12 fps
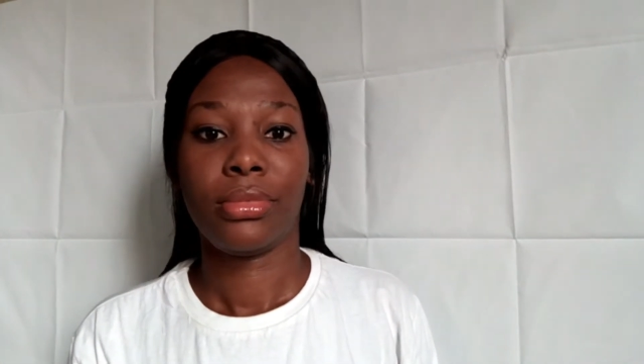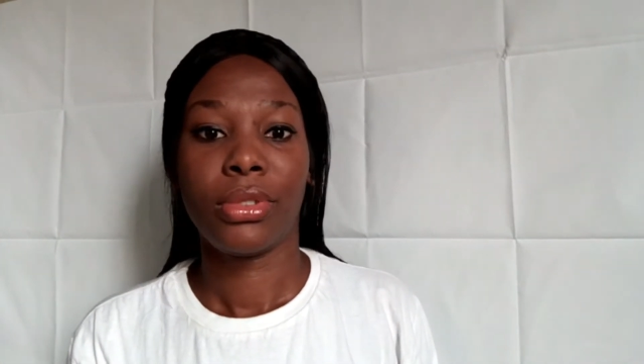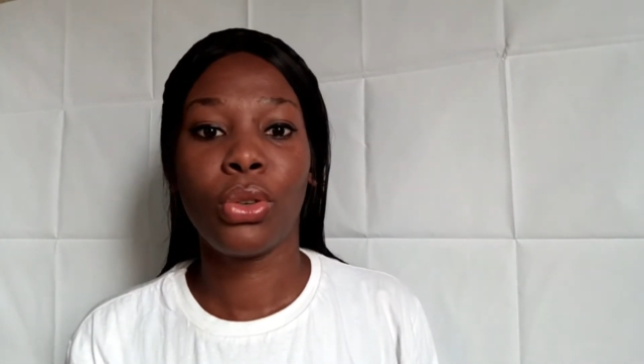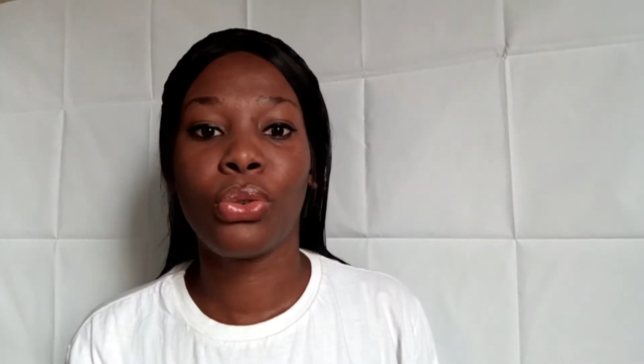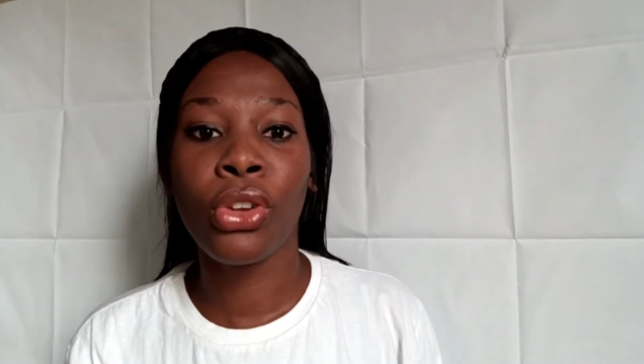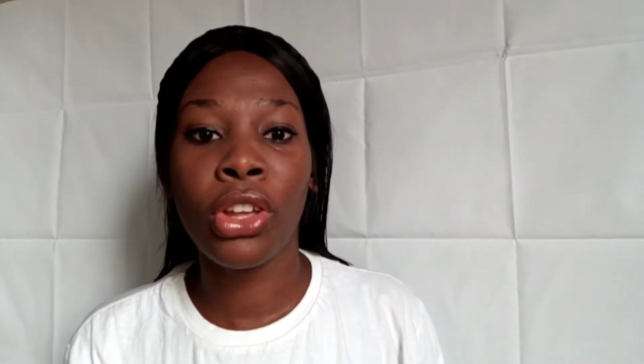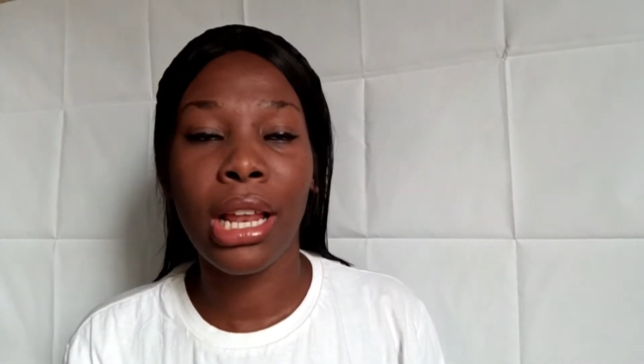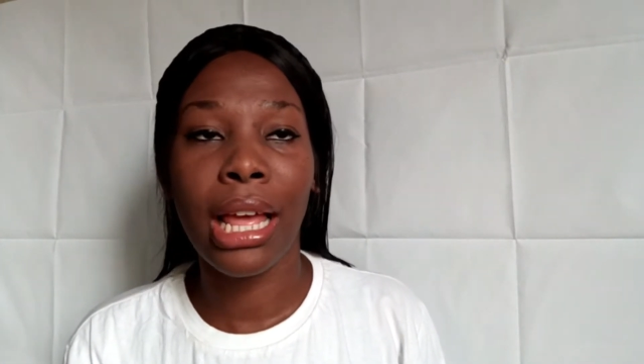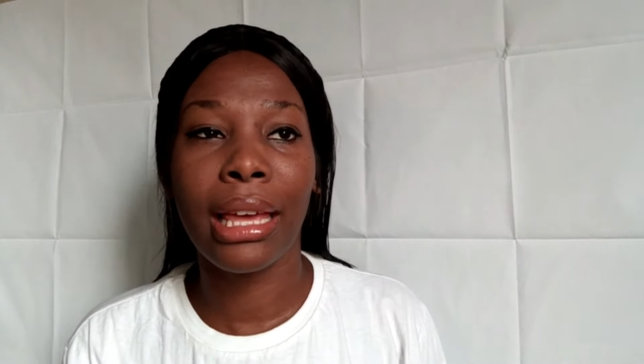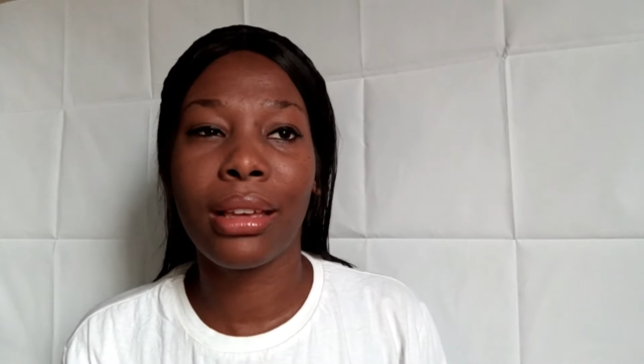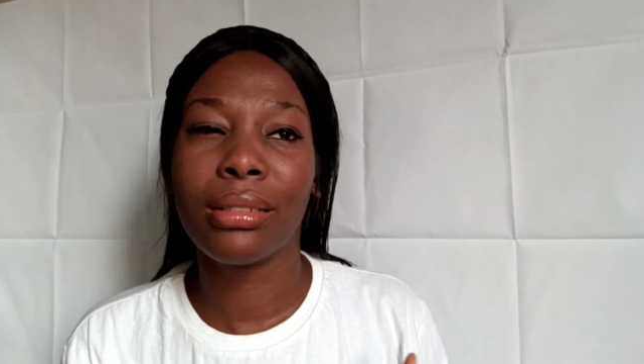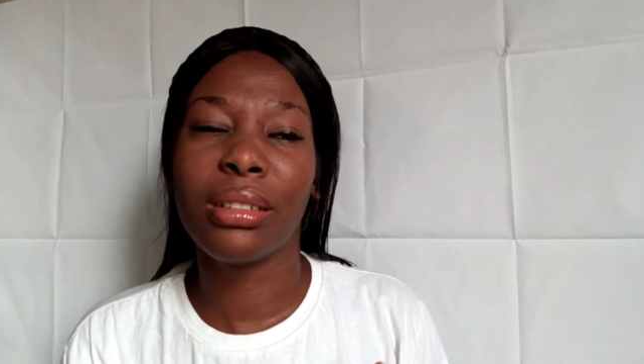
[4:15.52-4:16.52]
You feel
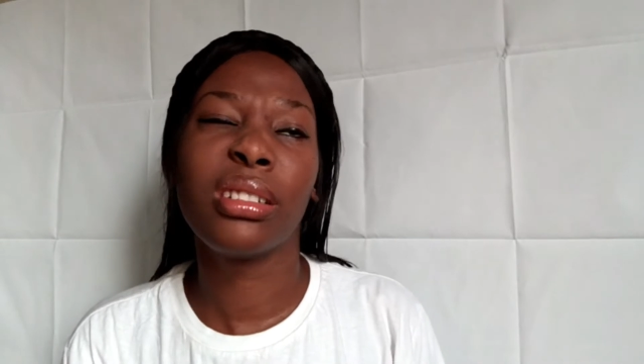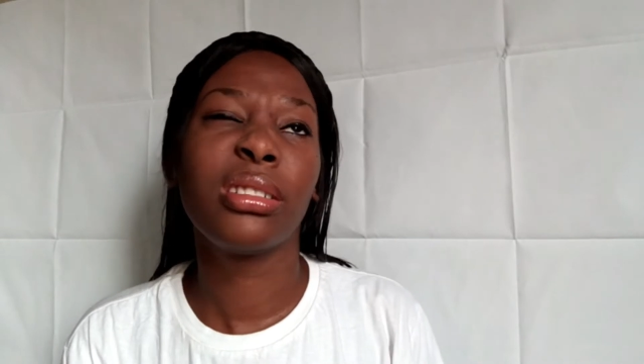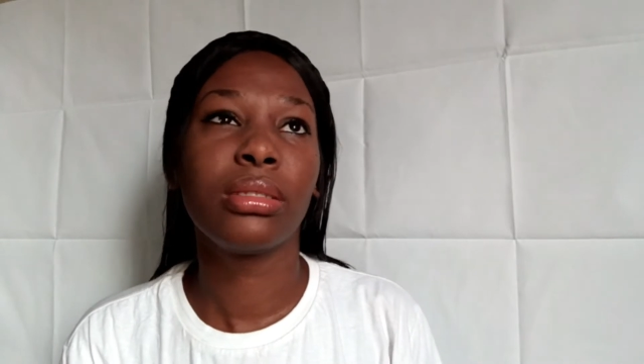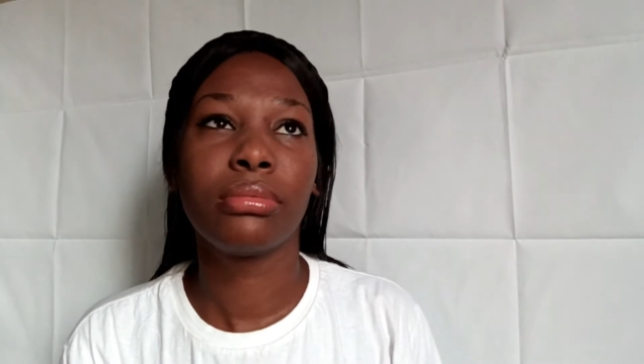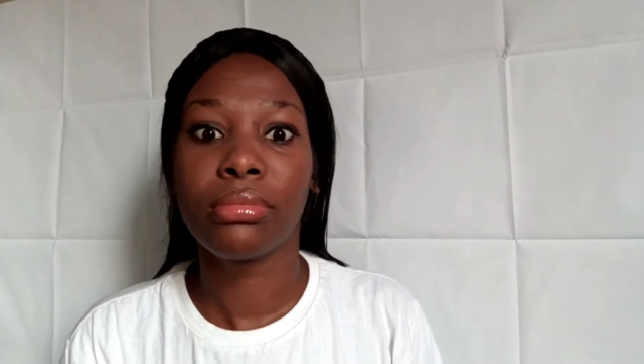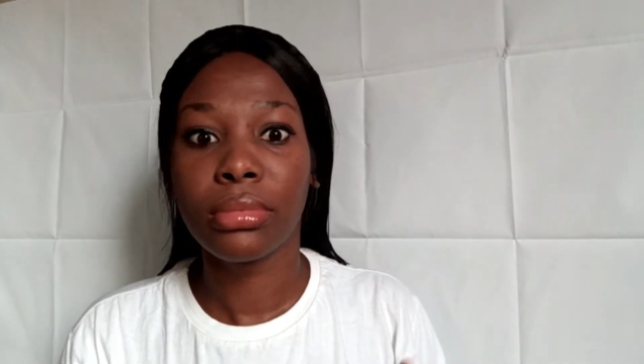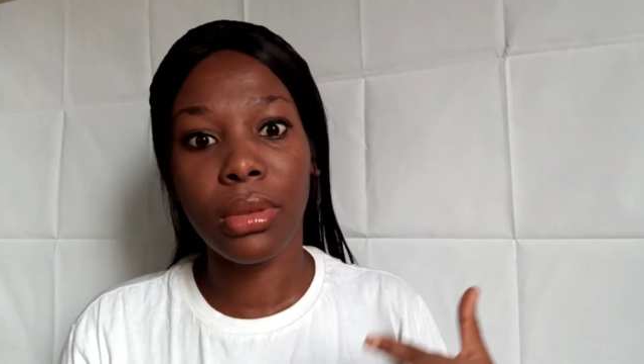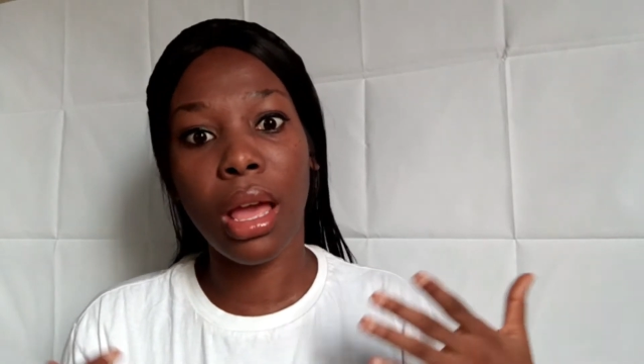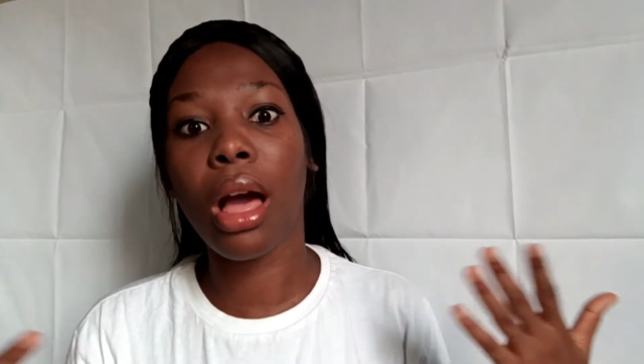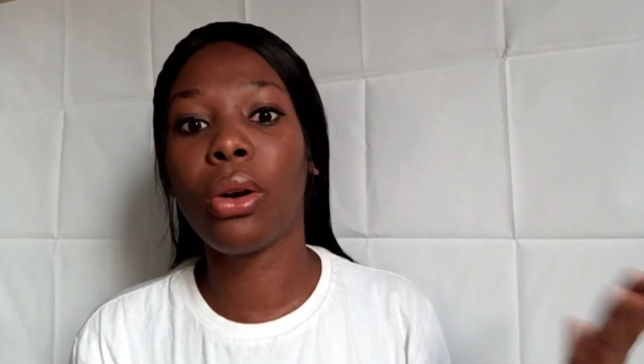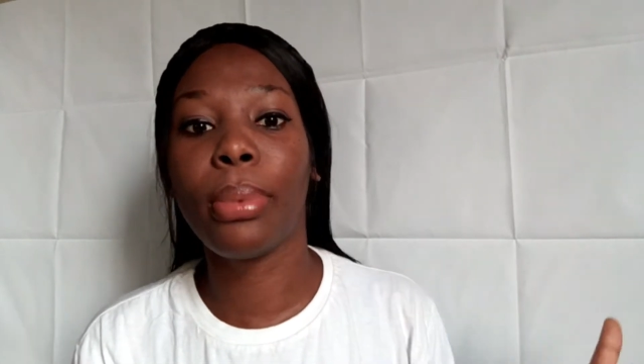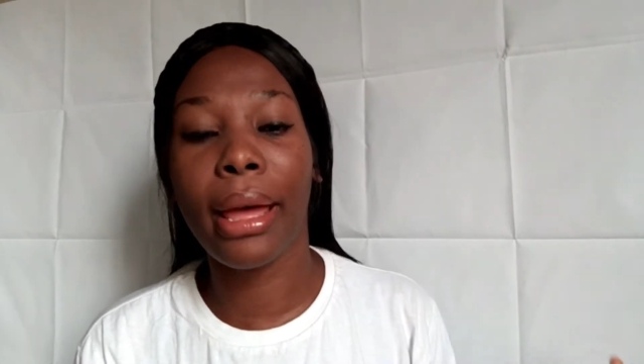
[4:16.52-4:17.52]
like,
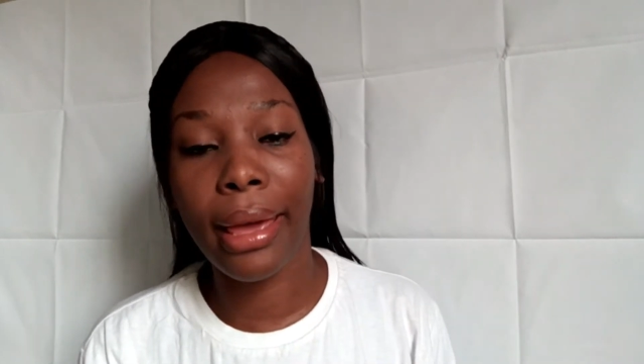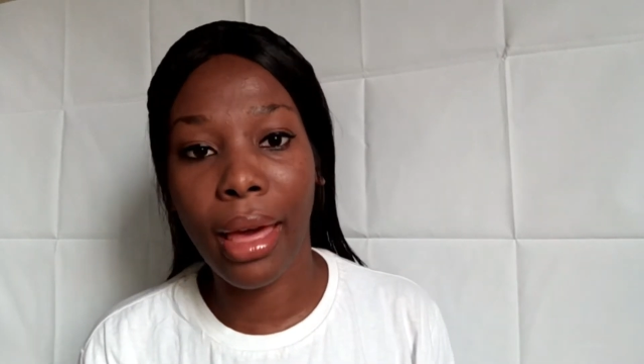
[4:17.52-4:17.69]
I'll buy a